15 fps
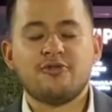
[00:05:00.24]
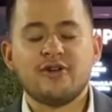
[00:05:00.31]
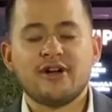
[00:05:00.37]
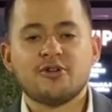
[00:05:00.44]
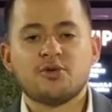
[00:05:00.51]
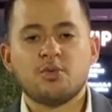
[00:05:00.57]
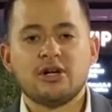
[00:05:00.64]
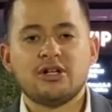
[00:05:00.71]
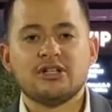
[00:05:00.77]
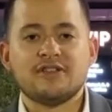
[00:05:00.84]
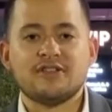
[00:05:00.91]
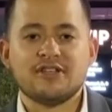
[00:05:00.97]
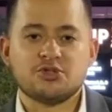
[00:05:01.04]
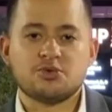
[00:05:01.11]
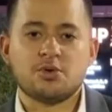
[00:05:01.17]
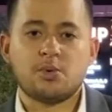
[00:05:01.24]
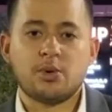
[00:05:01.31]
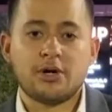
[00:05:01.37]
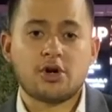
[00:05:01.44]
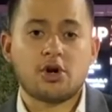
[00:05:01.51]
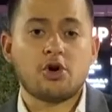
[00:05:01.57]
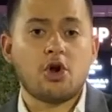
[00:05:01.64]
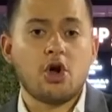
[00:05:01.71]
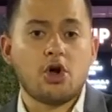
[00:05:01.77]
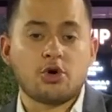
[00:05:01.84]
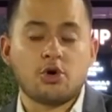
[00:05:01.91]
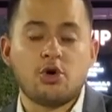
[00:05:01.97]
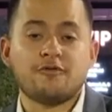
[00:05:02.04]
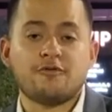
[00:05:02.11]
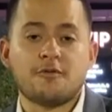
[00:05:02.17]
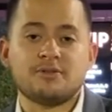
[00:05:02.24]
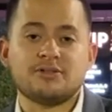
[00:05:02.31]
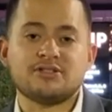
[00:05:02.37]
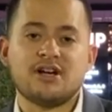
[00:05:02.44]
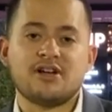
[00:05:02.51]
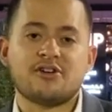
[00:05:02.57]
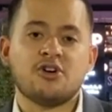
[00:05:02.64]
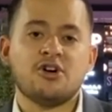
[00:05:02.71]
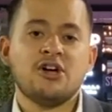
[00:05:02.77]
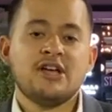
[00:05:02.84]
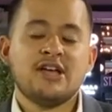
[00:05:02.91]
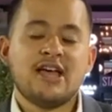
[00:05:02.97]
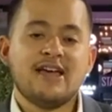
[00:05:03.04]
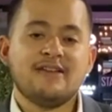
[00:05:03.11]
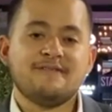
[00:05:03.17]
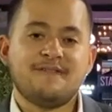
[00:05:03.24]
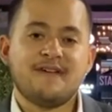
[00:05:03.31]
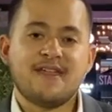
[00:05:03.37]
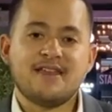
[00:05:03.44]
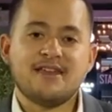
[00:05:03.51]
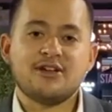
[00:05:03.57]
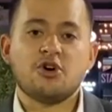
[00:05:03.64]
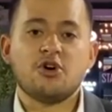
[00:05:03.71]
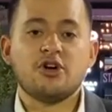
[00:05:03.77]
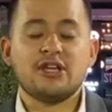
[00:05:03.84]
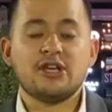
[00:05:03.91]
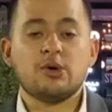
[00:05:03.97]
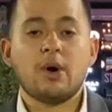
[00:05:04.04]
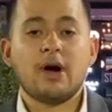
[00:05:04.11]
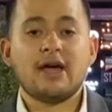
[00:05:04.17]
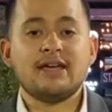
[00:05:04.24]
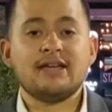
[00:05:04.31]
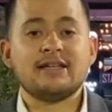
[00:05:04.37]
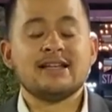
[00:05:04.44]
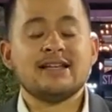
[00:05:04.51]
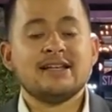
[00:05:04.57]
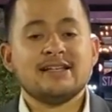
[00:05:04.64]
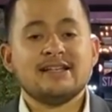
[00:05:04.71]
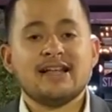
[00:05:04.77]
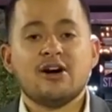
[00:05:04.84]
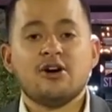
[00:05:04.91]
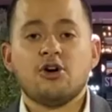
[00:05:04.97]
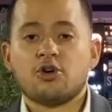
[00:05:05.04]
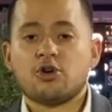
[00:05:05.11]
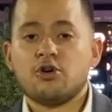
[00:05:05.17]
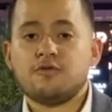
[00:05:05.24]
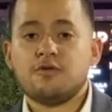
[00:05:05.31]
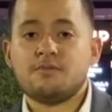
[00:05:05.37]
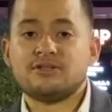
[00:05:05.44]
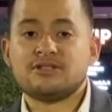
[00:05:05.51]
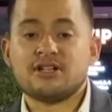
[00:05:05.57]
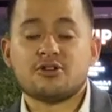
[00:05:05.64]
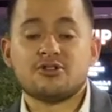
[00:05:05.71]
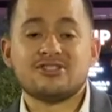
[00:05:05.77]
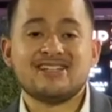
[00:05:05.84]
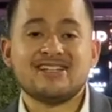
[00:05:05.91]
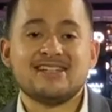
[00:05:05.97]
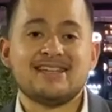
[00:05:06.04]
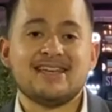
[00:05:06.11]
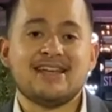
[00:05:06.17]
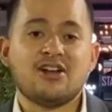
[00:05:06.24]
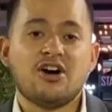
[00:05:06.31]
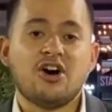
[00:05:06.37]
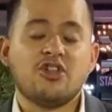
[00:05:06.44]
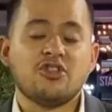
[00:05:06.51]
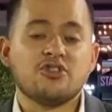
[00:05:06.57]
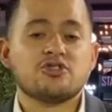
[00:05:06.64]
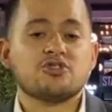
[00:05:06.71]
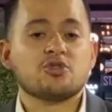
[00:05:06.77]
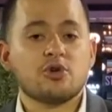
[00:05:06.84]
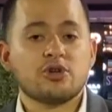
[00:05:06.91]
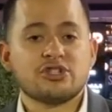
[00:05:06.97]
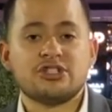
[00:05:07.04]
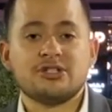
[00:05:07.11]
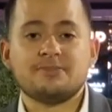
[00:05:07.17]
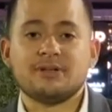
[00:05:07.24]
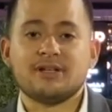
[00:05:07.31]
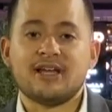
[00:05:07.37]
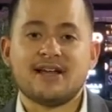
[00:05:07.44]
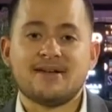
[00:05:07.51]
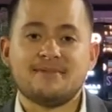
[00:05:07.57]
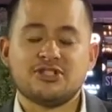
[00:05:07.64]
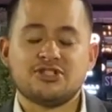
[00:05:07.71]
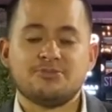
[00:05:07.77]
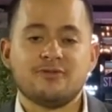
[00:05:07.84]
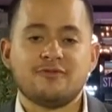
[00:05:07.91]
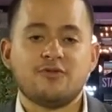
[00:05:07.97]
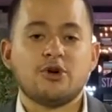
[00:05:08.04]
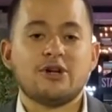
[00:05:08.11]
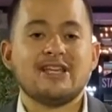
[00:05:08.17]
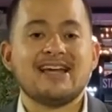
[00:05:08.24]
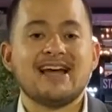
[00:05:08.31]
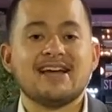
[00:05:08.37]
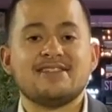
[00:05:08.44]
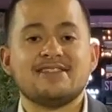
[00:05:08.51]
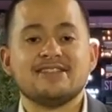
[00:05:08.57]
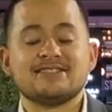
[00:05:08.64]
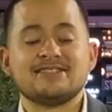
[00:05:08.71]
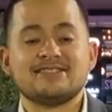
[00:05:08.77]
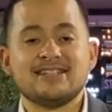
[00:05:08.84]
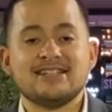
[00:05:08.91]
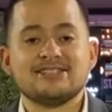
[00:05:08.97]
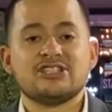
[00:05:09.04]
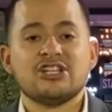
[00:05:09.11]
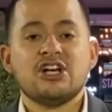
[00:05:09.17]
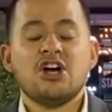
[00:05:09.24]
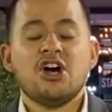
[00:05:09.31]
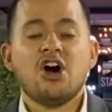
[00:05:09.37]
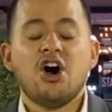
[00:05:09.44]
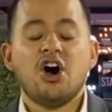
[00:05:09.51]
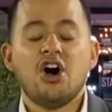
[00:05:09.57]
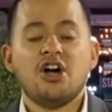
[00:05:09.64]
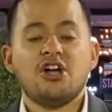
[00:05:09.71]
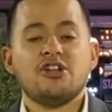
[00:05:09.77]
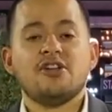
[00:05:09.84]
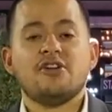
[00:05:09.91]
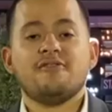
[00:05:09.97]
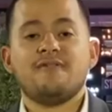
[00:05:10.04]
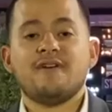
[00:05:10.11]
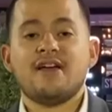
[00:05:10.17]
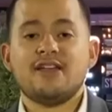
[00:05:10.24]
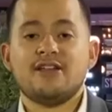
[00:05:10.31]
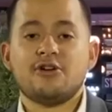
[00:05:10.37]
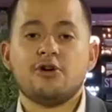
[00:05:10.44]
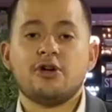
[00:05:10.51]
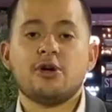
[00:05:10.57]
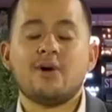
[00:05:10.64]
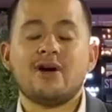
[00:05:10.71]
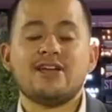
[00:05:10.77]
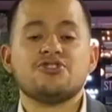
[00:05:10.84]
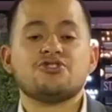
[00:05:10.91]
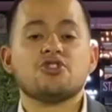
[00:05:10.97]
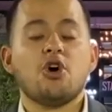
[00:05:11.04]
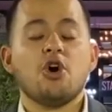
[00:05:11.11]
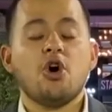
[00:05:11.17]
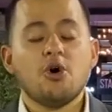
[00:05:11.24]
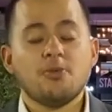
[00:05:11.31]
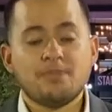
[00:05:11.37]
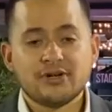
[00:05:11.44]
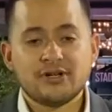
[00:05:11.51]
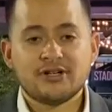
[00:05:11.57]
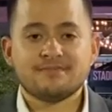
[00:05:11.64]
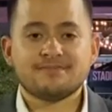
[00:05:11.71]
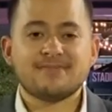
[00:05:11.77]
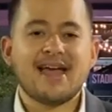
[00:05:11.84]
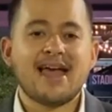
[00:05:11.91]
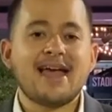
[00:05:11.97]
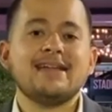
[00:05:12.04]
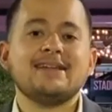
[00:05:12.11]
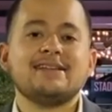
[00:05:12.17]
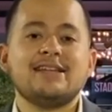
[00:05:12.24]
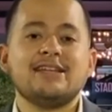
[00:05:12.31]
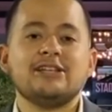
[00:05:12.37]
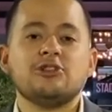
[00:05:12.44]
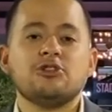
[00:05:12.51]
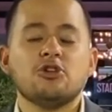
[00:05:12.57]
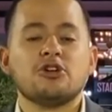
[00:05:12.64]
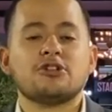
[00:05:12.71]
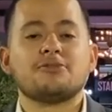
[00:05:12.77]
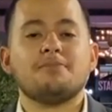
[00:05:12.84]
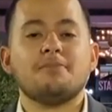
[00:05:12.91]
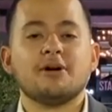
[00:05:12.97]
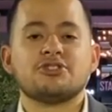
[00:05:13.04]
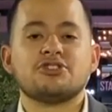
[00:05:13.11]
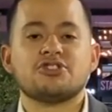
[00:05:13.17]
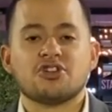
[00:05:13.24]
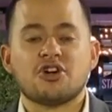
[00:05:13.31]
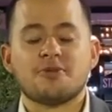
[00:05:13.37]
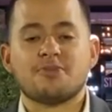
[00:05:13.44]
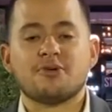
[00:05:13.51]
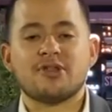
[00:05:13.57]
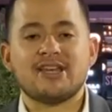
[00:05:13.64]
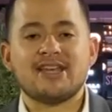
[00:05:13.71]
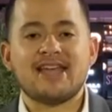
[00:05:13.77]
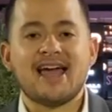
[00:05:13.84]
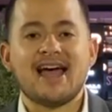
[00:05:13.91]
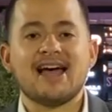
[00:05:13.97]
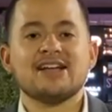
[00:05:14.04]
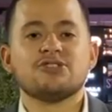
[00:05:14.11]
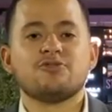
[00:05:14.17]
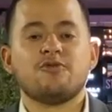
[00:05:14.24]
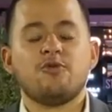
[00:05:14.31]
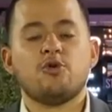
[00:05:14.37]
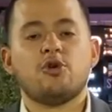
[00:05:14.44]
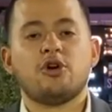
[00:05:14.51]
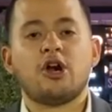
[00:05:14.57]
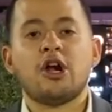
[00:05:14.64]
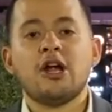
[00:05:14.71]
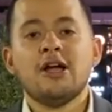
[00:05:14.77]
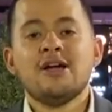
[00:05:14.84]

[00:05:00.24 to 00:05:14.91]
fared well in this one were Rodolfo Pizarro and Federico Higuain. Now, Rodolfo Pizarro didn't get on the score sheet, but like I mentioned before, he got the assist on Federico Higuain's opener, and he looked much sharper than he has for